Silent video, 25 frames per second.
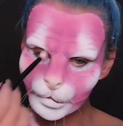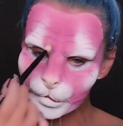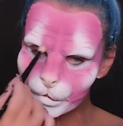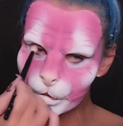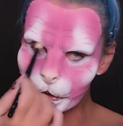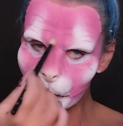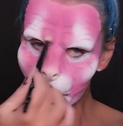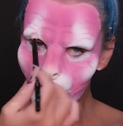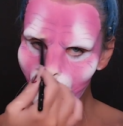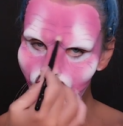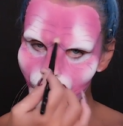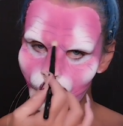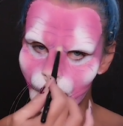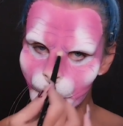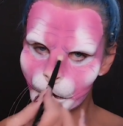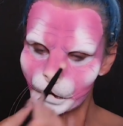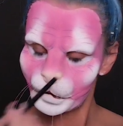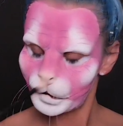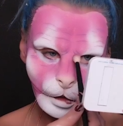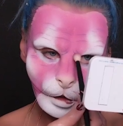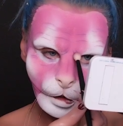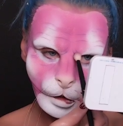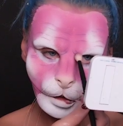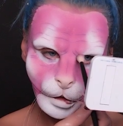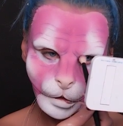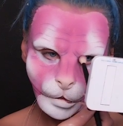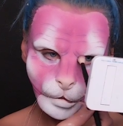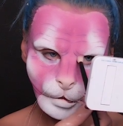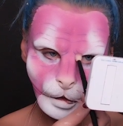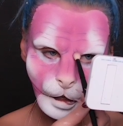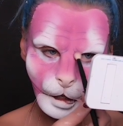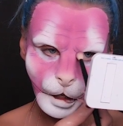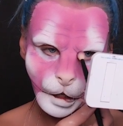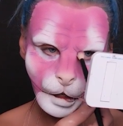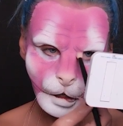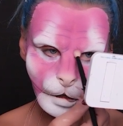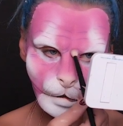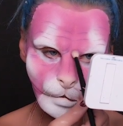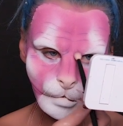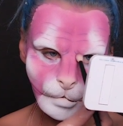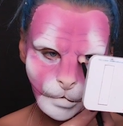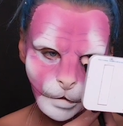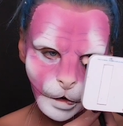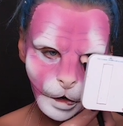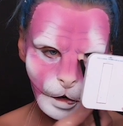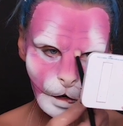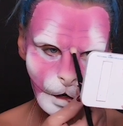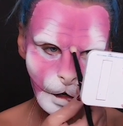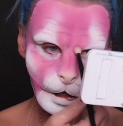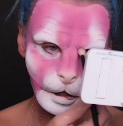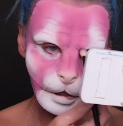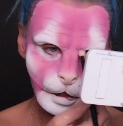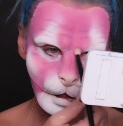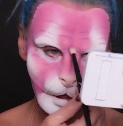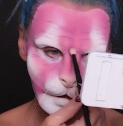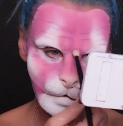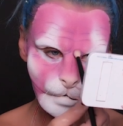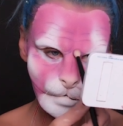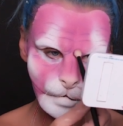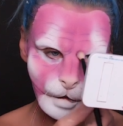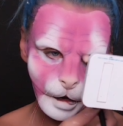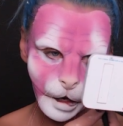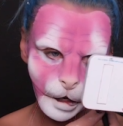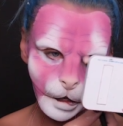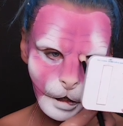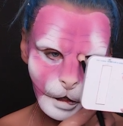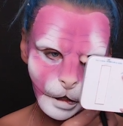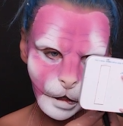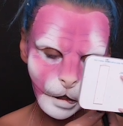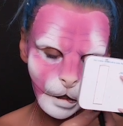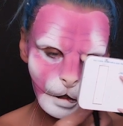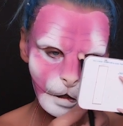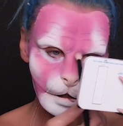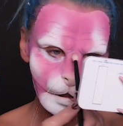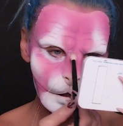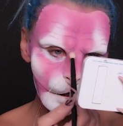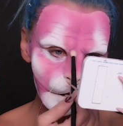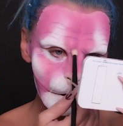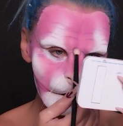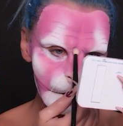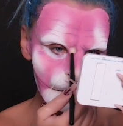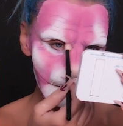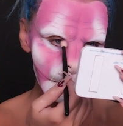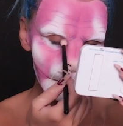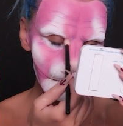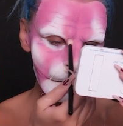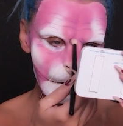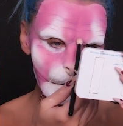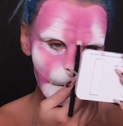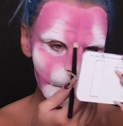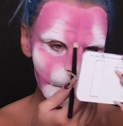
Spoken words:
blend to make more dimension.